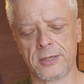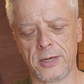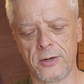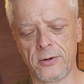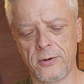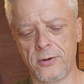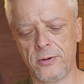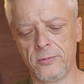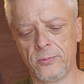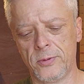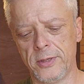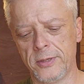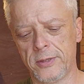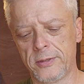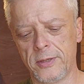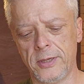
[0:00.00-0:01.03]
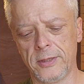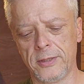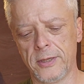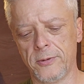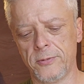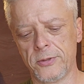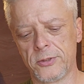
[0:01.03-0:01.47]
I heard one thing
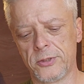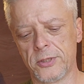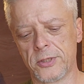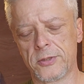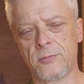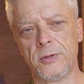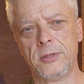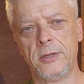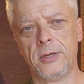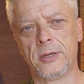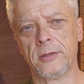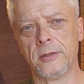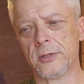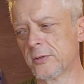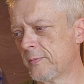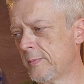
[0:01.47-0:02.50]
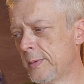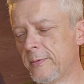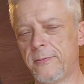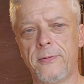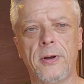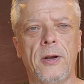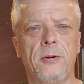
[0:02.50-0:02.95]
that was just ridiculous from a
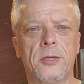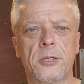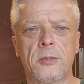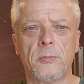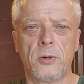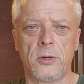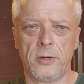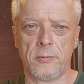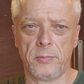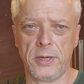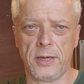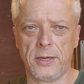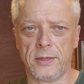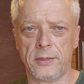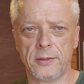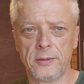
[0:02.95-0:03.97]
very smart man,